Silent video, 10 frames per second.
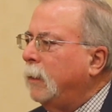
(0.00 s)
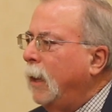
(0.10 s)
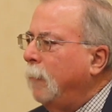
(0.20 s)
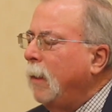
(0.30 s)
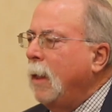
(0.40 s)
with
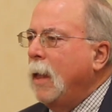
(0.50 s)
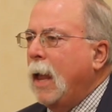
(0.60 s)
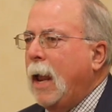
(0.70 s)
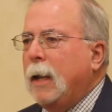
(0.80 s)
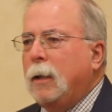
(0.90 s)
them.
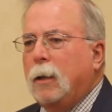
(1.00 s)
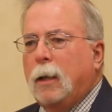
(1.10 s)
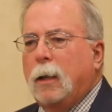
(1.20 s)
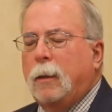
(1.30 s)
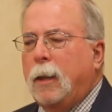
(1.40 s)
And
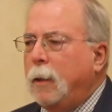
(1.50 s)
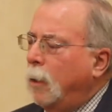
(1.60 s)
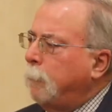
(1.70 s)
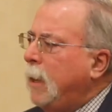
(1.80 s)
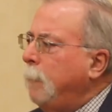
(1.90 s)

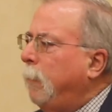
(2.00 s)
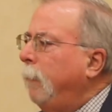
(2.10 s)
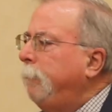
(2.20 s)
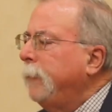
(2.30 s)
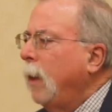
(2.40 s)
their
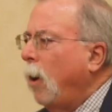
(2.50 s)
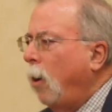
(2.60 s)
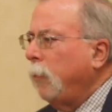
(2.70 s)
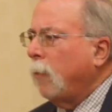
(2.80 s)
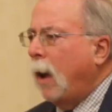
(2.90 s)
people,
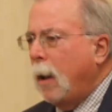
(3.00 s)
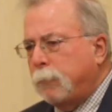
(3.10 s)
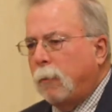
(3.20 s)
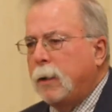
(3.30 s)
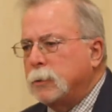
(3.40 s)
all their
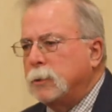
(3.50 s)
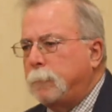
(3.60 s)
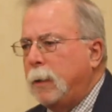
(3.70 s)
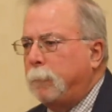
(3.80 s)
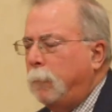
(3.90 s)
operations
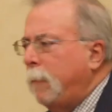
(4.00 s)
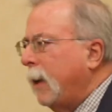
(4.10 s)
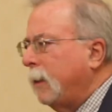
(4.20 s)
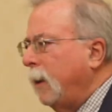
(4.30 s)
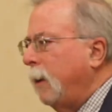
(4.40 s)
people
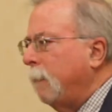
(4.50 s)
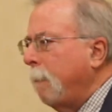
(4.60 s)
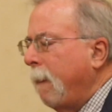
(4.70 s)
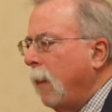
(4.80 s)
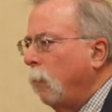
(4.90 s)
back there,
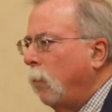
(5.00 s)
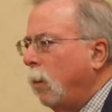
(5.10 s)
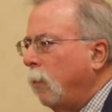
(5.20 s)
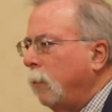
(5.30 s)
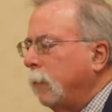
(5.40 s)

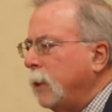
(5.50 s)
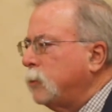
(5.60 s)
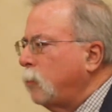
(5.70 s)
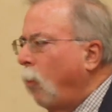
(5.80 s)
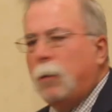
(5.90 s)
they
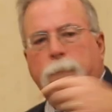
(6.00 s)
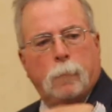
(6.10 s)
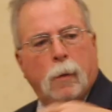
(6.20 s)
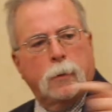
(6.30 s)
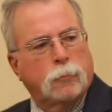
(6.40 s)
stole them
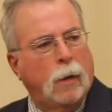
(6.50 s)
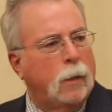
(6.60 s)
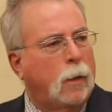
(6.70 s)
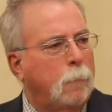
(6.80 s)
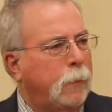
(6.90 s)
from other
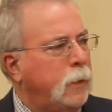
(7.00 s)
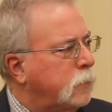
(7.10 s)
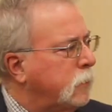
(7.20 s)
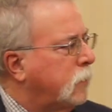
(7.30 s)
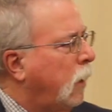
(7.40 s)
train
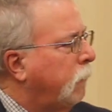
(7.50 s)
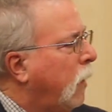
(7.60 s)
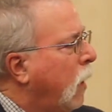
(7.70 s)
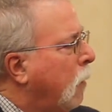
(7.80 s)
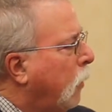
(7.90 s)
companies and
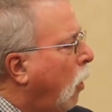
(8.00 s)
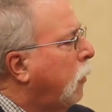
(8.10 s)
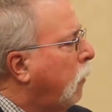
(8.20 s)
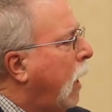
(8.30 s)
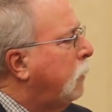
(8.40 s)
stuff. But
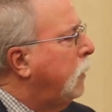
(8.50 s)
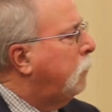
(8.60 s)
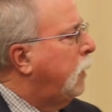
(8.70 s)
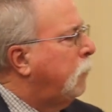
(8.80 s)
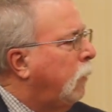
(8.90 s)
all their
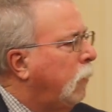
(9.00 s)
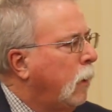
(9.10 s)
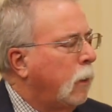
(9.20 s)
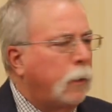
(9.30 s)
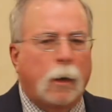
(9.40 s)
admin people,
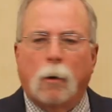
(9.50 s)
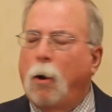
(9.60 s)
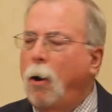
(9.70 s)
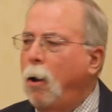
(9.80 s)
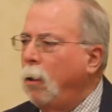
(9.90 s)
they are
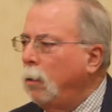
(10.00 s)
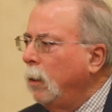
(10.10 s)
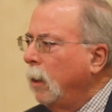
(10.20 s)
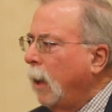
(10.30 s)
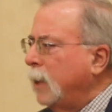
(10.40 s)

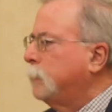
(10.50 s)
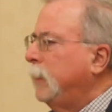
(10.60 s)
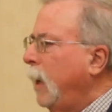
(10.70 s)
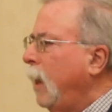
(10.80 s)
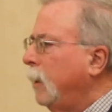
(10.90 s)
all
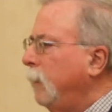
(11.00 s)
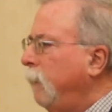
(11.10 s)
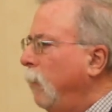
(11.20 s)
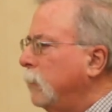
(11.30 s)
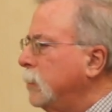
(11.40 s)
hospitality
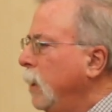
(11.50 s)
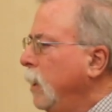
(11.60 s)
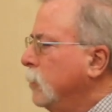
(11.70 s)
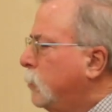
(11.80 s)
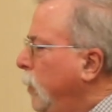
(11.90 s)
folks.
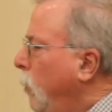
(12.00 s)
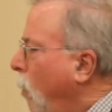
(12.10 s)
So when